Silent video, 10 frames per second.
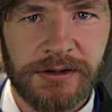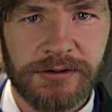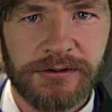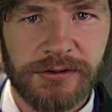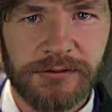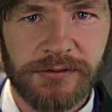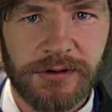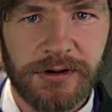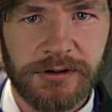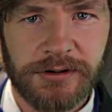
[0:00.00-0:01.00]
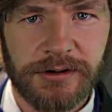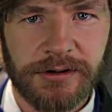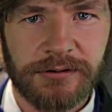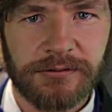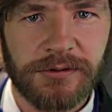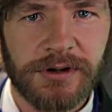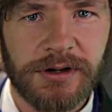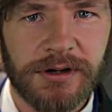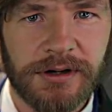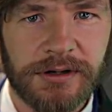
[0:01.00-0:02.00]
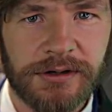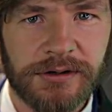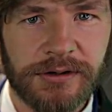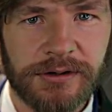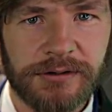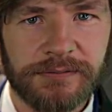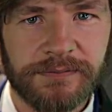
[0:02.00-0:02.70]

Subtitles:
You're doing really good. Really good.